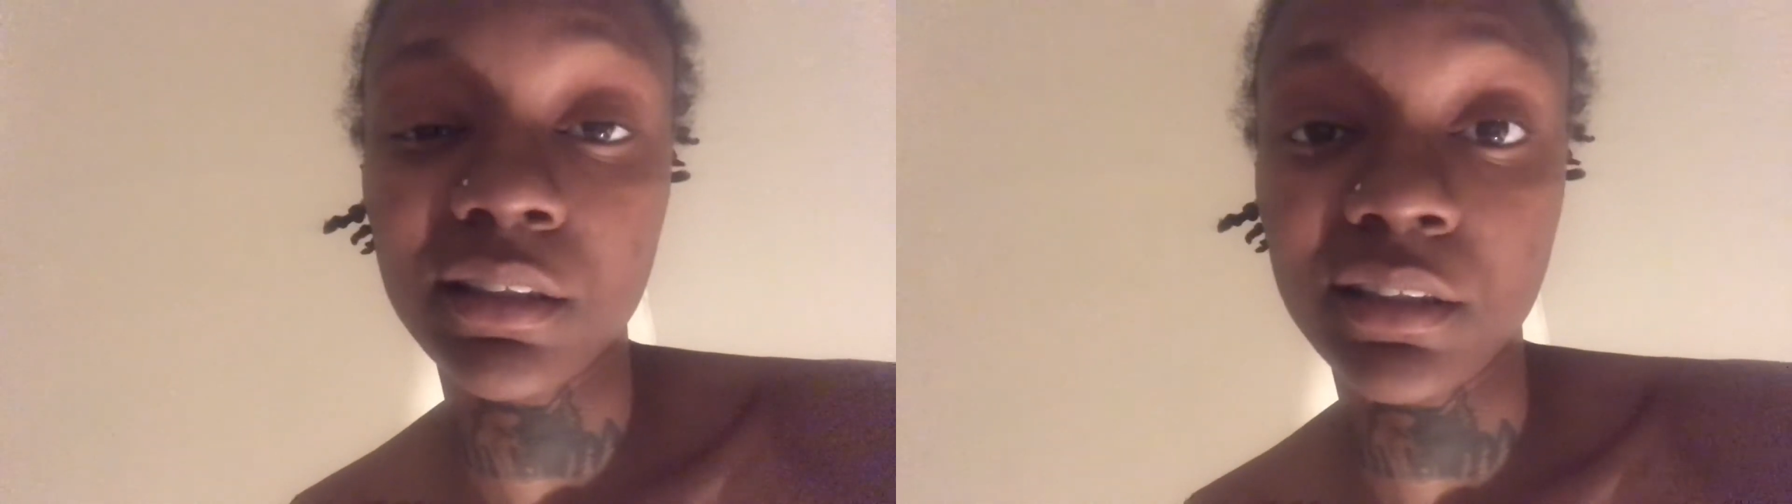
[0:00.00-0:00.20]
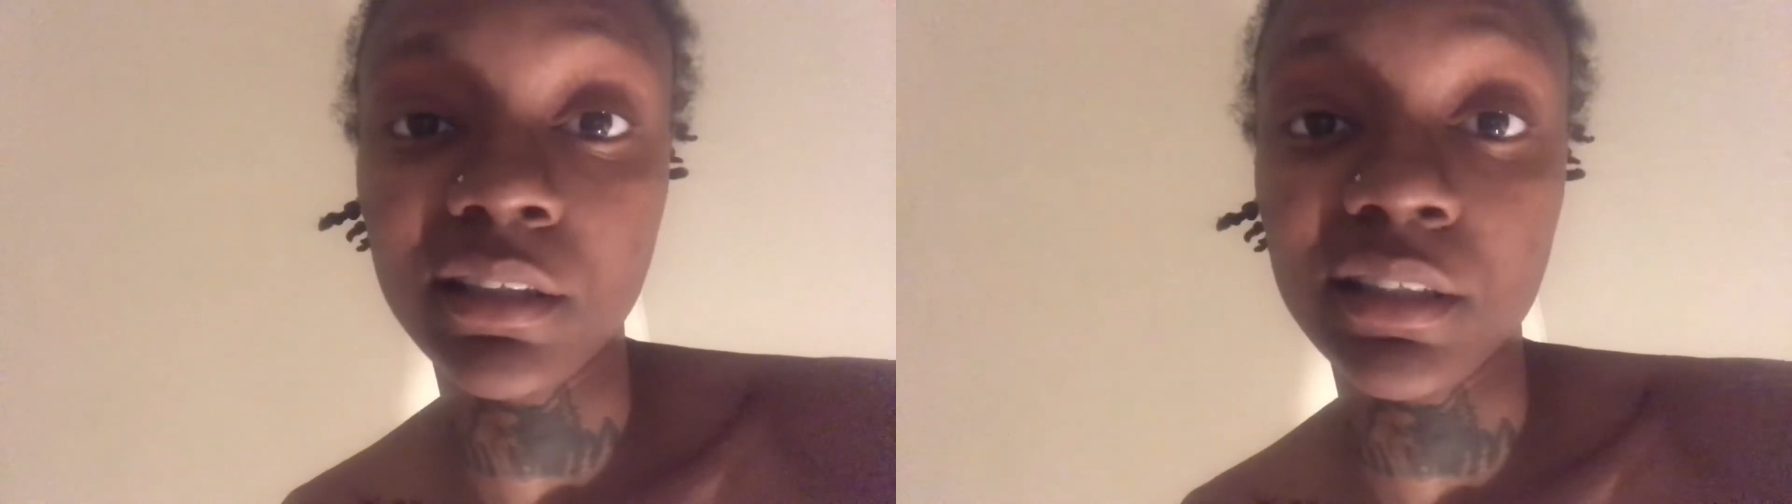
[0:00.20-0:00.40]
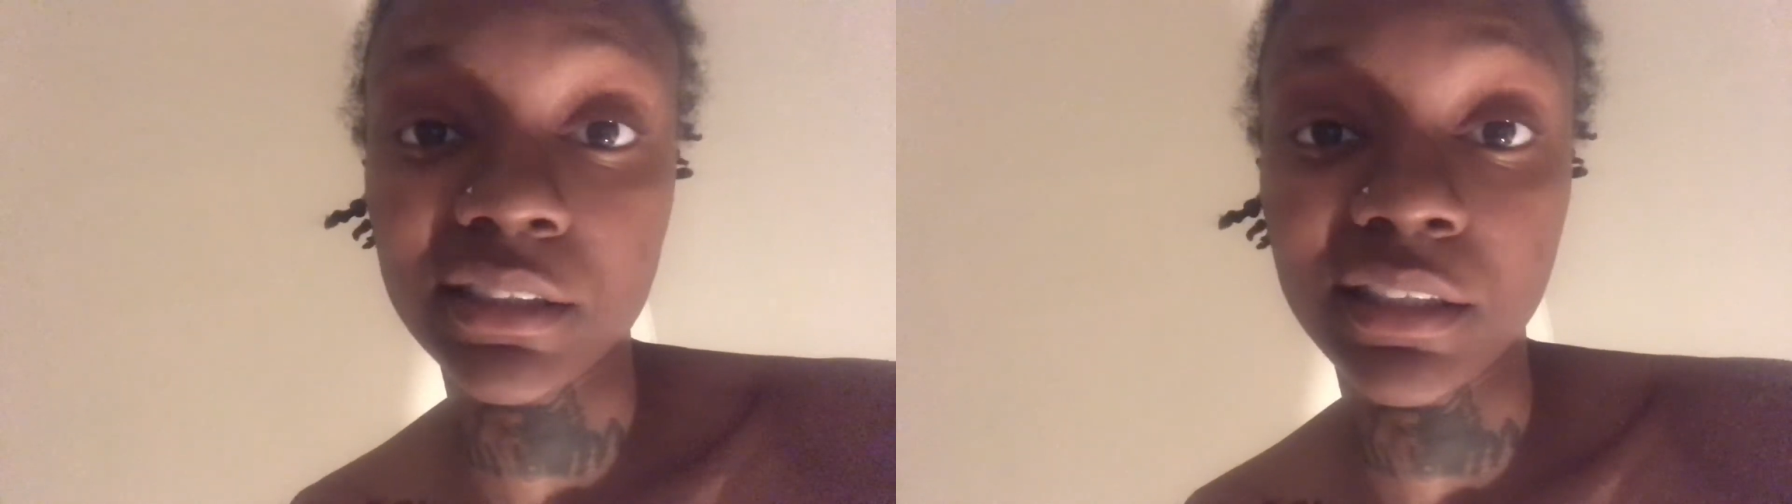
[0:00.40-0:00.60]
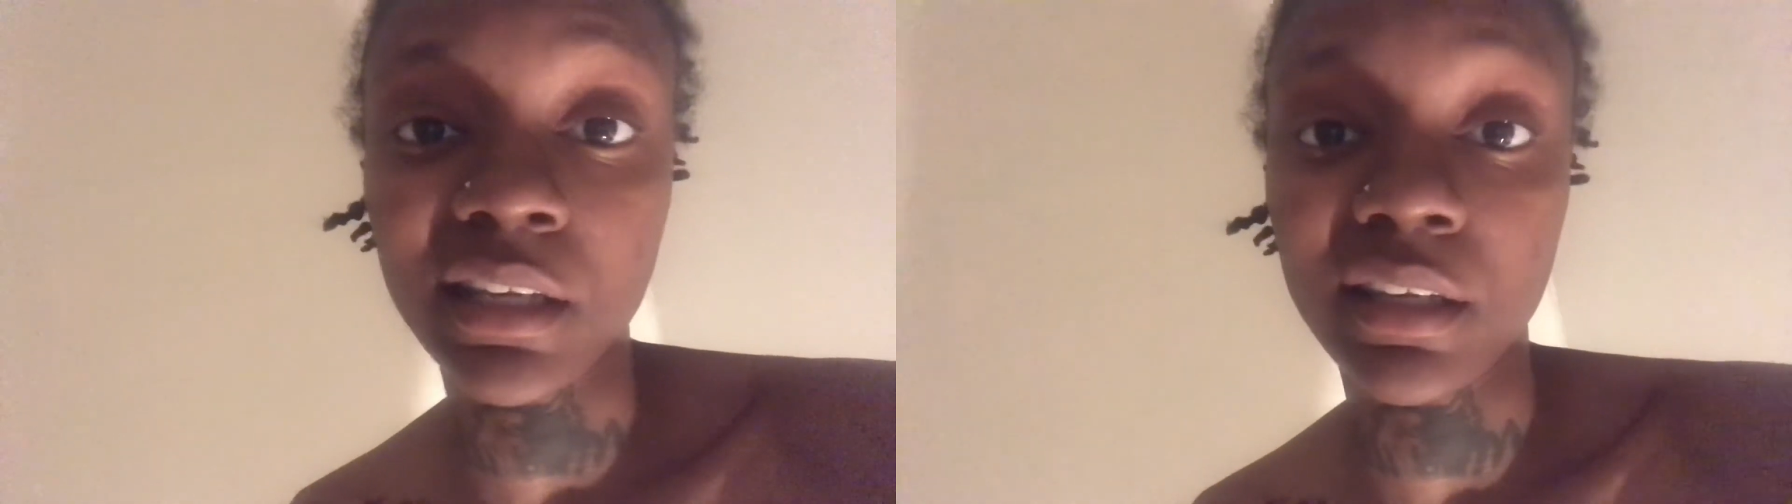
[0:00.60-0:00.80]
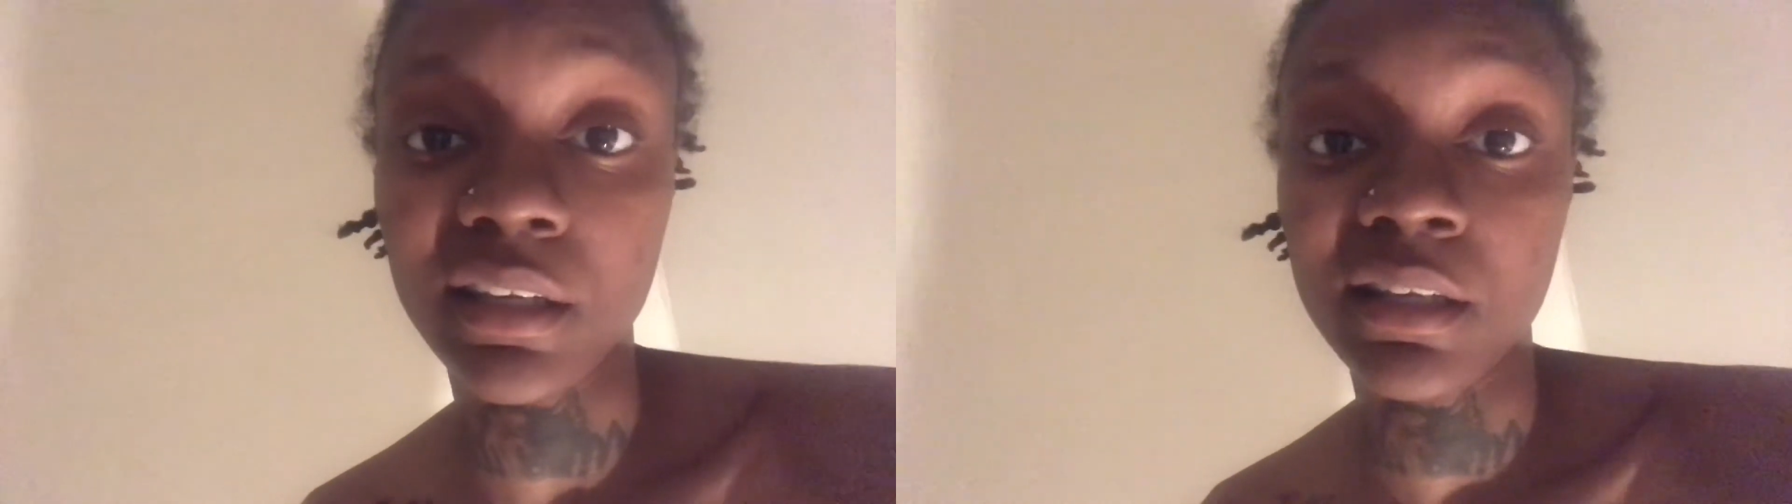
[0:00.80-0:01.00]
It is
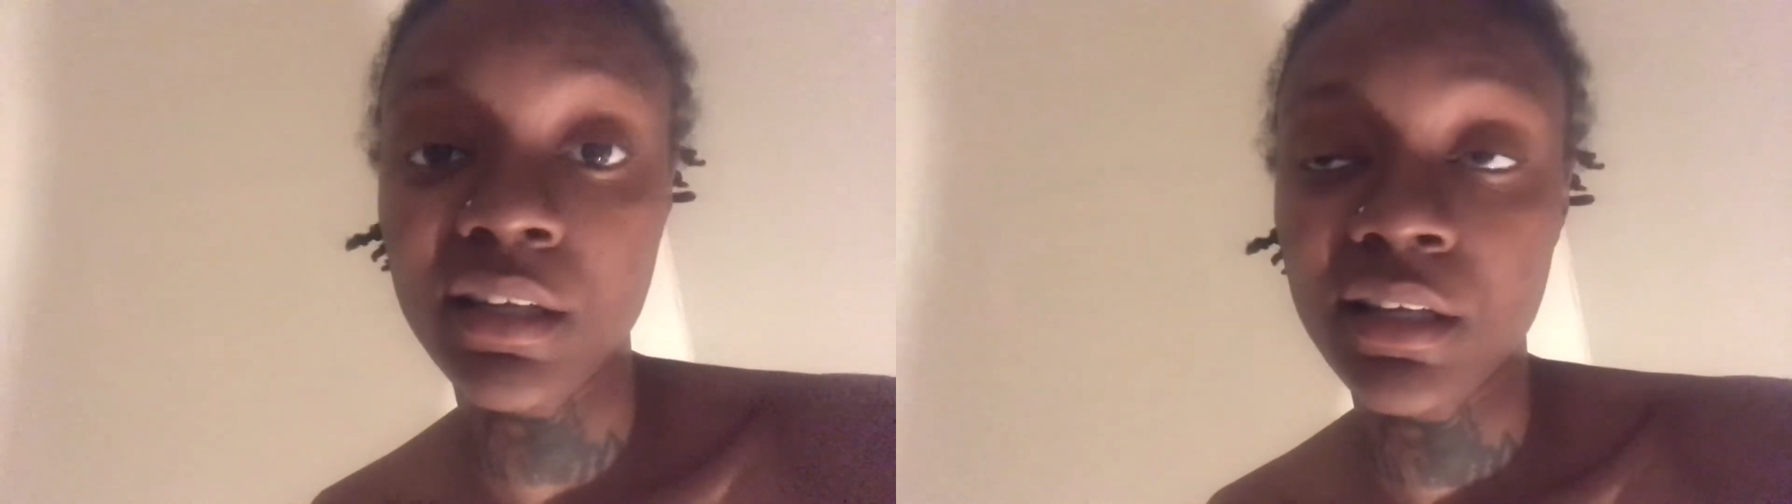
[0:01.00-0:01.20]
gay.